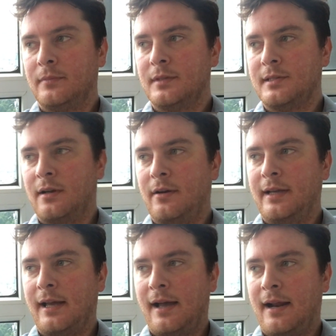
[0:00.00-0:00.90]
So
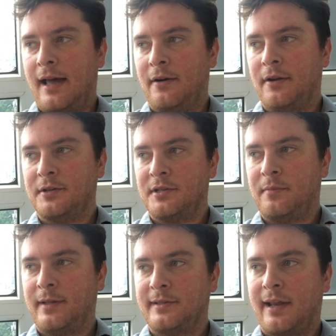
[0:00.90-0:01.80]
I don't know, it just
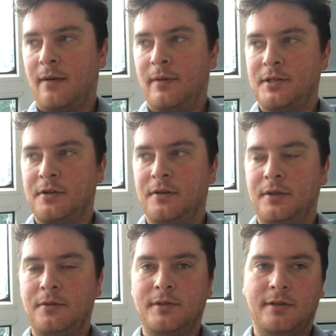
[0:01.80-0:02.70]
depends on how much you
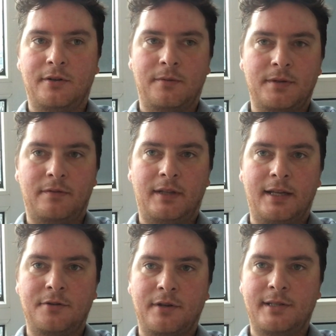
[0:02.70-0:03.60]
use in terms of
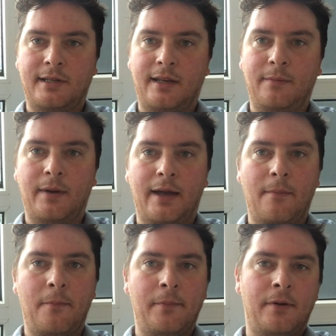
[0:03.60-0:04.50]
electricity, but
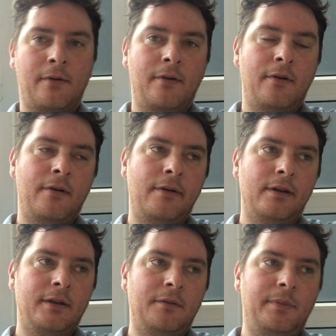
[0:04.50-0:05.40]

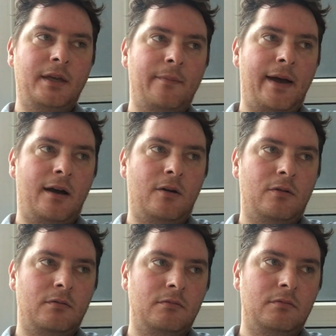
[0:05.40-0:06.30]
it could be about
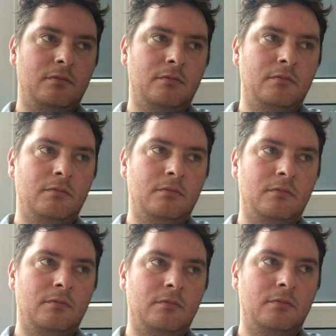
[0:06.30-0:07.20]

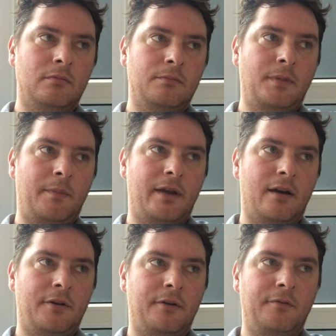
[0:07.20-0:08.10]
maybe
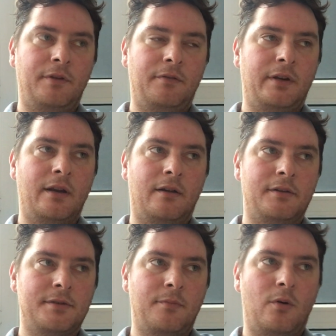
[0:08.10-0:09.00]

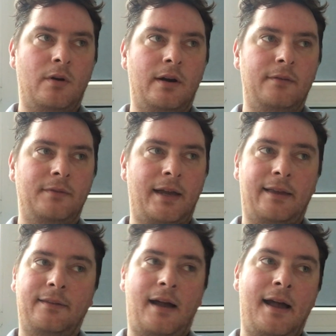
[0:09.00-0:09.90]
$150 more. That
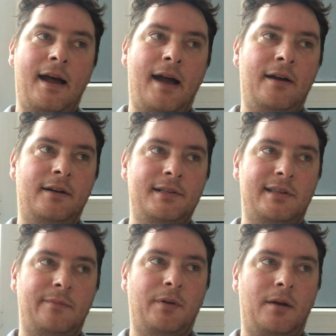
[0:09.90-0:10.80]
I honestly
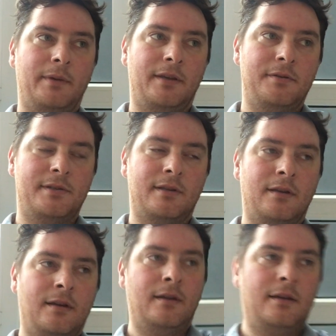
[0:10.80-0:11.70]
probably use
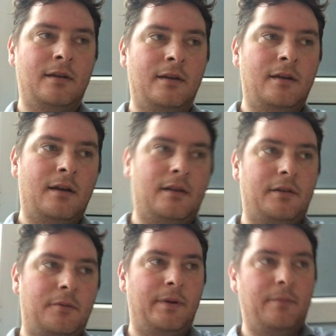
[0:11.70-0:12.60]
a little
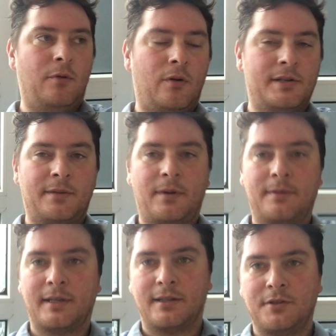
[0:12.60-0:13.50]
bit more, sometimes
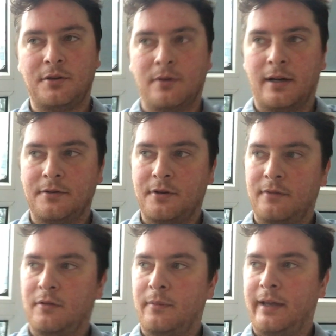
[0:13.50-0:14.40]
like 200
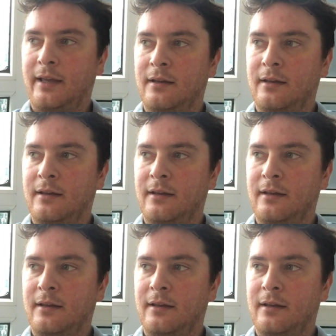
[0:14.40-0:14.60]
for me.